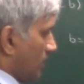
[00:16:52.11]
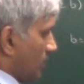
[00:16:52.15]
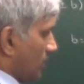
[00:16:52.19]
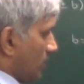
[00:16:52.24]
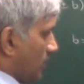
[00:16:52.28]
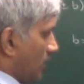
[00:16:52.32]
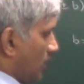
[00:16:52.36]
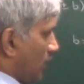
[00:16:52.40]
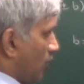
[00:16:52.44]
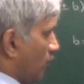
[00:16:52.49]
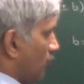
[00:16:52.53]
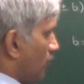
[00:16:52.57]

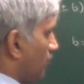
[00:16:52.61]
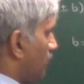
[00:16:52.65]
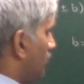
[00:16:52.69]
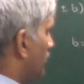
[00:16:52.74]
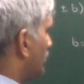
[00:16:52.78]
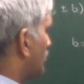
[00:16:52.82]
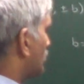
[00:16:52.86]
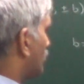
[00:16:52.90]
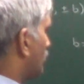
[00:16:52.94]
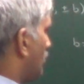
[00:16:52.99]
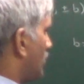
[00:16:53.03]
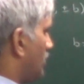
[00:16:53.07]
Now b
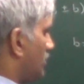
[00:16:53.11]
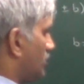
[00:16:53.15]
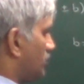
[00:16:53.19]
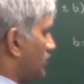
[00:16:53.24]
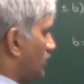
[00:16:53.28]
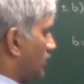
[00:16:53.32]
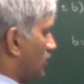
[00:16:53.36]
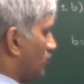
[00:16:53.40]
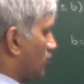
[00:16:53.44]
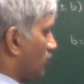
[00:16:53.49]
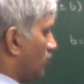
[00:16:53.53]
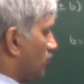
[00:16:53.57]
square is
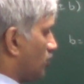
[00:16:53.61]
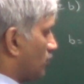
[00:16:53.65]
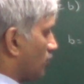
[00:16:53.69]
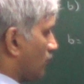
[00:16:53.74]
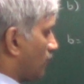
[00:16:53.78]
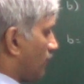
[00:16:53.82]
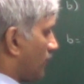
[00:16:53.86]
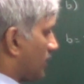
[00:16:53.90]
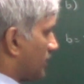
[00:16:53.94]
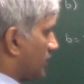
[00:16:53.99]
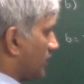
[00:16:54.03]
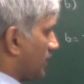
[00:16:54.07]
equal to
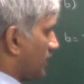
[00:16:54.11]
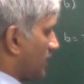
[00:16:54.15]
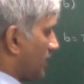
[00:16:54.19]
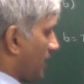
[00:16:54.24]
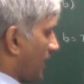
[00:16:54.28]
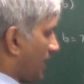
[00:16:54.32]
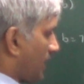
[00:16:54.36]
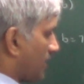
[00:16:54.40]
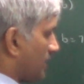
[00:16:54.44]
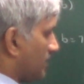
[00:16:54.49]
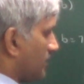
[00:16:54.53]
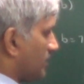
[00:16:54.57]

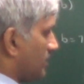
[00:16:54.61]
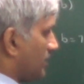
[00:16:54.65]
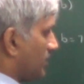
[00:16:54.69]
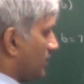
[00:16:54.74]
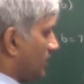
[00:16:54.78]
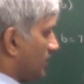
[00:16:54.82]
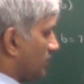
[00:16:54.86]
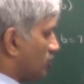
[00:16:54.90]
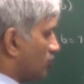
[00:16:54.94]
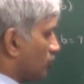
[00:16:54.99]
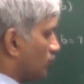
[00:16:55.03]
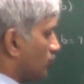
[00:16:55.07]
49
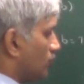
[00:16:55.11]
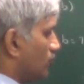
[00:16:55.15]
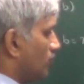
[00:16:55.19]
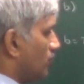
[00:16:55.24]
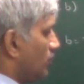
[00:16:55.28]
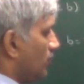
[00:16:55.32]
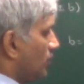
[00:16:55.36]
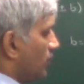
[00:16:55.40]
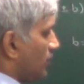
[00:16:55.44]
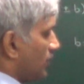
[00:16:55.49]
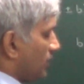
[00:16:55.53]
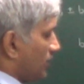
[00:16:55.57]

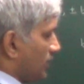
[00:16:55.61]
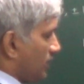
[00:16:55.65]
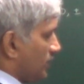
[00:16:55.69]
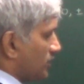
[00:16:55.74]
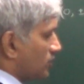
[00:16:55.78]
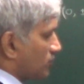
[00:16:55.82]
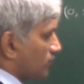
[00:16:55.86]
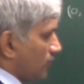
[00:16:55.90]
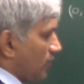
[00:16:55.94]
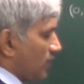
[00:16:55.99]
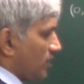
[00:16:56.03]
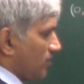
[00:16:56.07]
into e
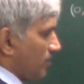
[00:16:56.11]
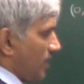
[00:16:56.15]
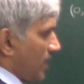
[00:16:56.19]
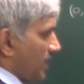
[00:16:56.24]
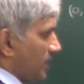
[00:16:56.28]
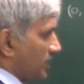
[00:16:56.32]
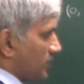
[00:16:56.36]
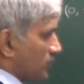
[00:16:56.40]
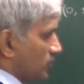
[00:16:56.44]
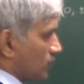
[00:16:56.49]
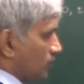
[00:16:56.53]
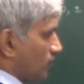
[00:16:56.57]
square
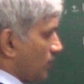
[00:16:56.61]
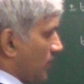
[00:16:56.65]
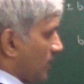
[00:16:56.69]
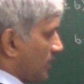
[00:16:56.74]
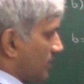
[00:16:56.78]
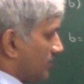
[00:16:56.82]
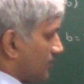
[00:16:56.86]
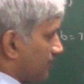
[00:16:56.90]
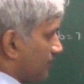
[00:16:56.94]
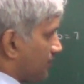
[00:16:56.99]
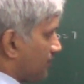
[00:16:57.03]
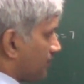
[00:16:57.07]
minus
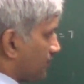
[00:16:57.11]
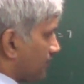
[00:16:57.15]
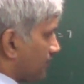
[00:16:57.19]
1,